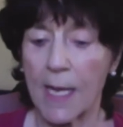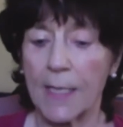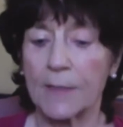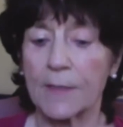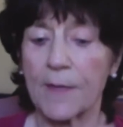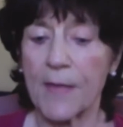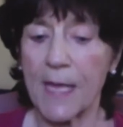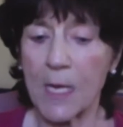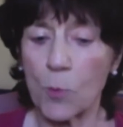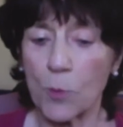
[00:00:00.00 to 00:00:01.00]
And
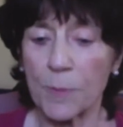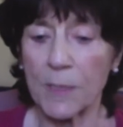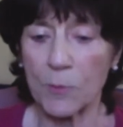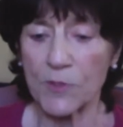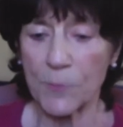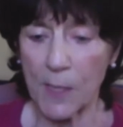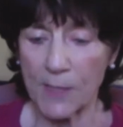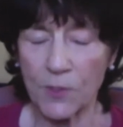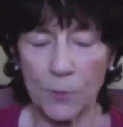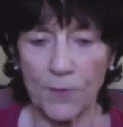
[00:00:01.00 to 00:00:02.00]
they would be
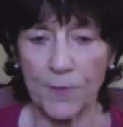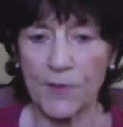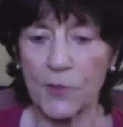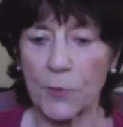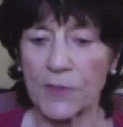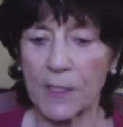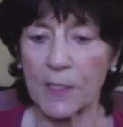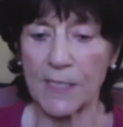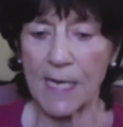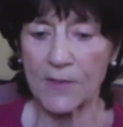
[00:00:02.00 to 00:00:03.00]
responsible for this. So it's going
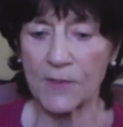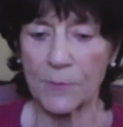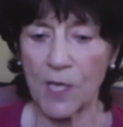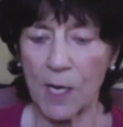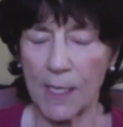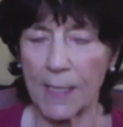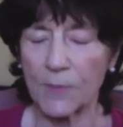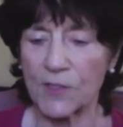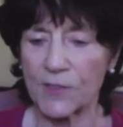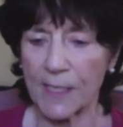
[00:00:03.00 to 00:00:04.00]
to take some
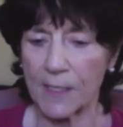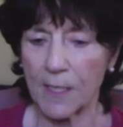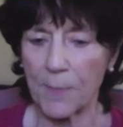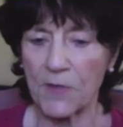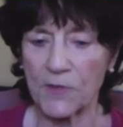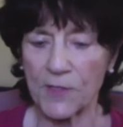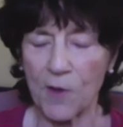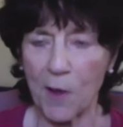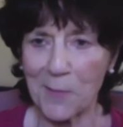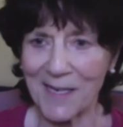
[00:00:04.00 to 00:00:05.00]
time to set it up. There's a
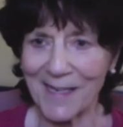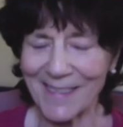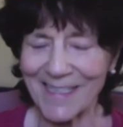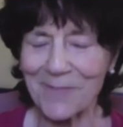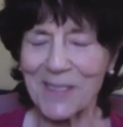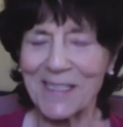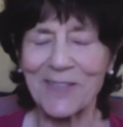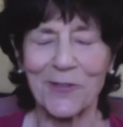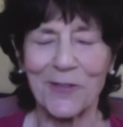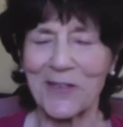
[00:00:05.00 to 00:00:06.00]
nominating committee,
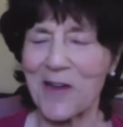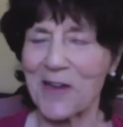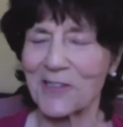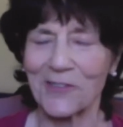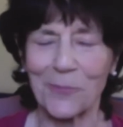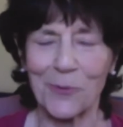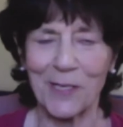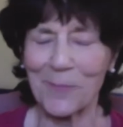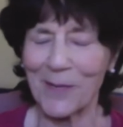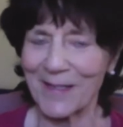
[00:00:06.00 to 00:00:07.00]
so they're not just
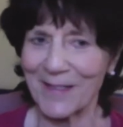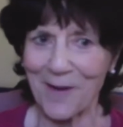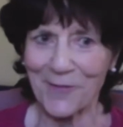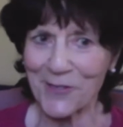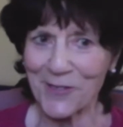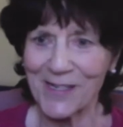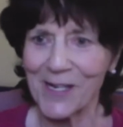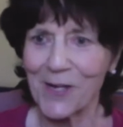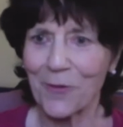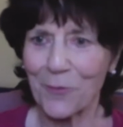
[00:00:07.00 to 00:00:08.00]
appointed by the governor
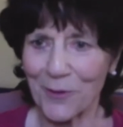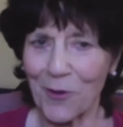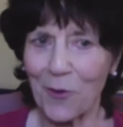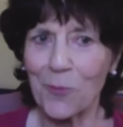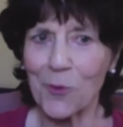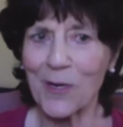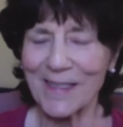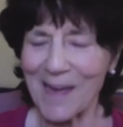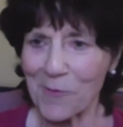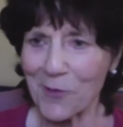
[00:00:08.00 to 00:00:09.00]
through an old boy
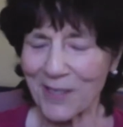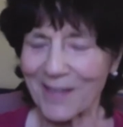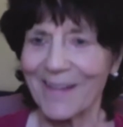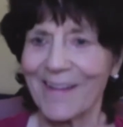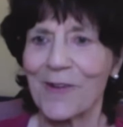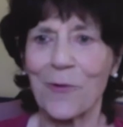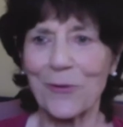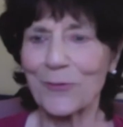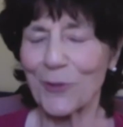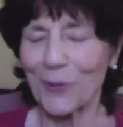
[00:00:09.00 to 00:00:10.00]
network.
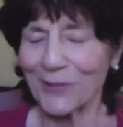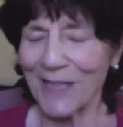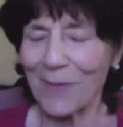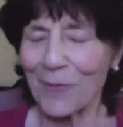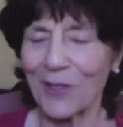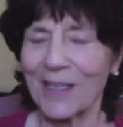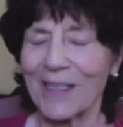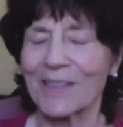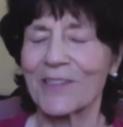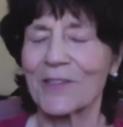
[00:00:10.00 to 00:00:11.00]
Old Girl Network.
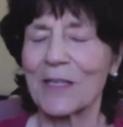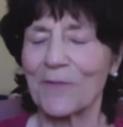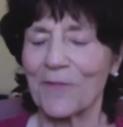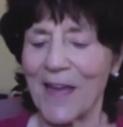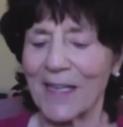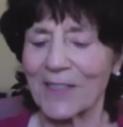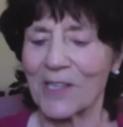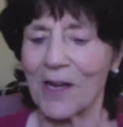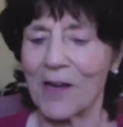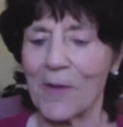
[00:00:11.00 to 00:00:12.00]
It's, in fact,
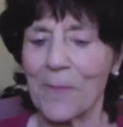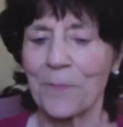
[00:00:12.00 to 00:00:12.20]
um,